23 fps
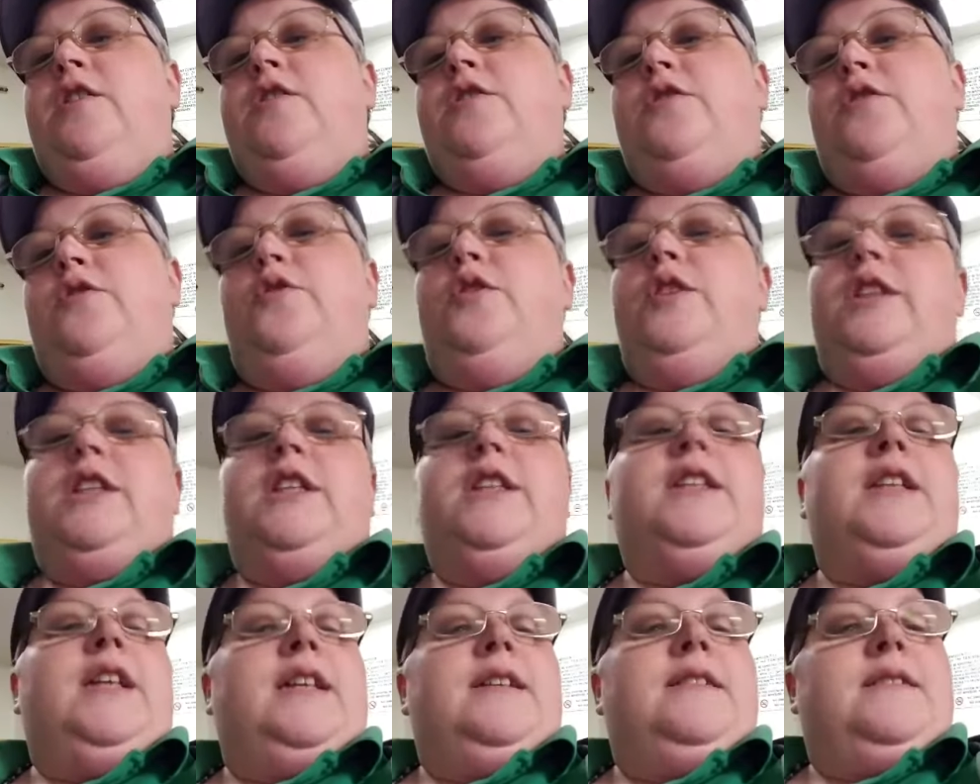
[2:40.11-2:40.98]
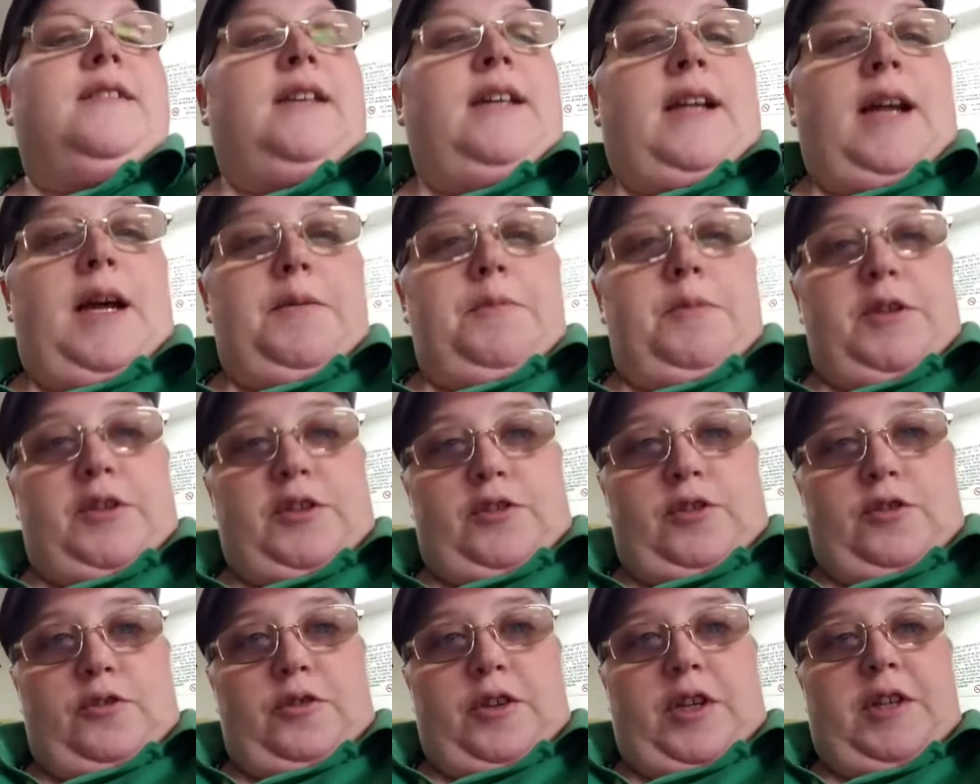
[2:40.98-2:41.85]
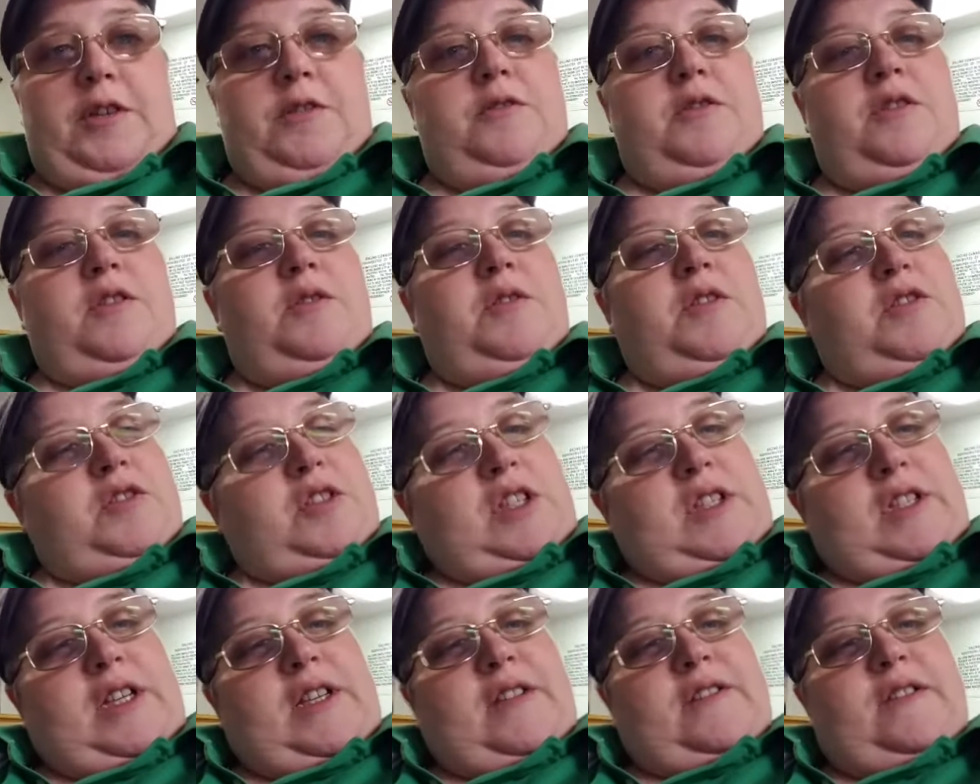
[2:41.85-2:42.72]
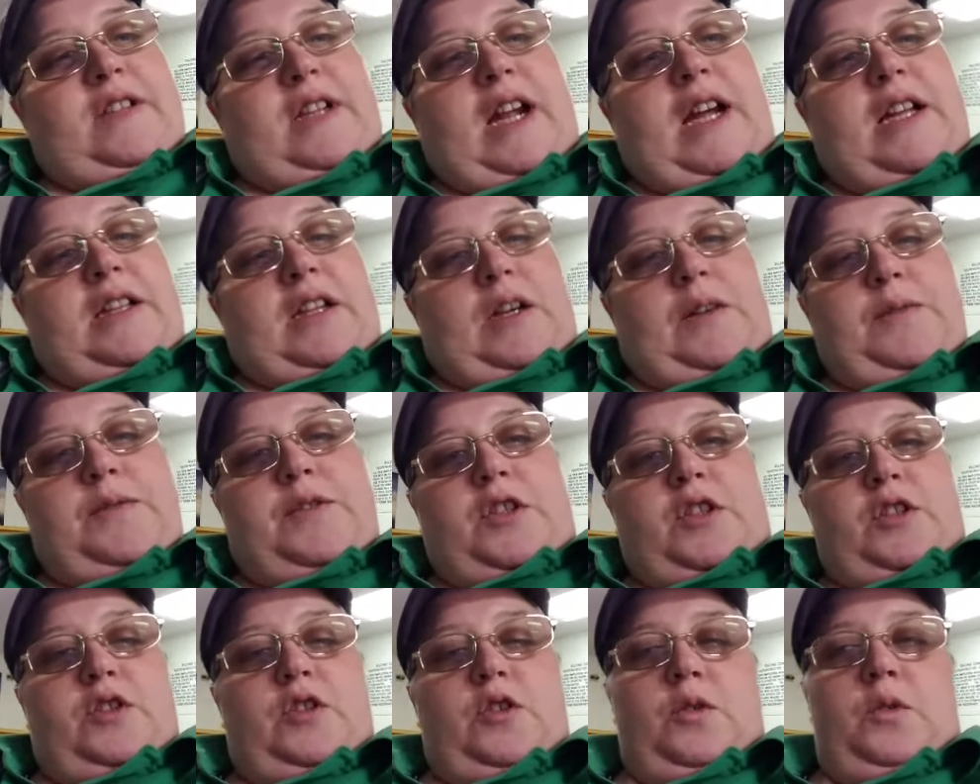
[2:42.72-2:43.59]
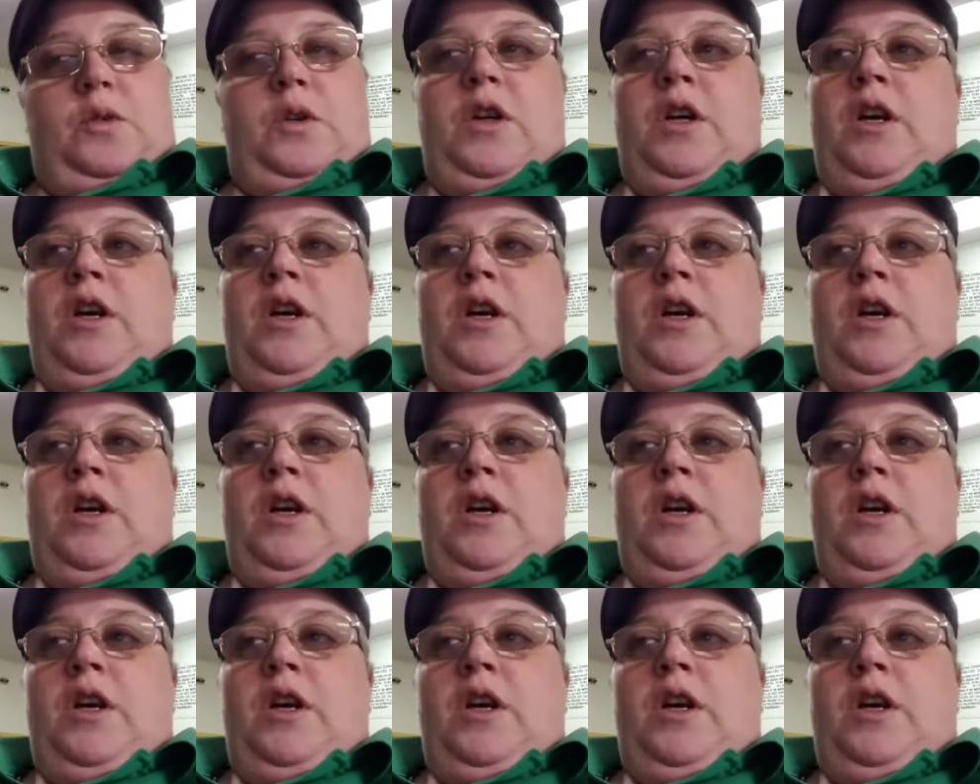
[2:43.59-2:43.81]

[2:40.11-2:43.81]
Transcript: doing the things that I've been doing, the things that I love to do.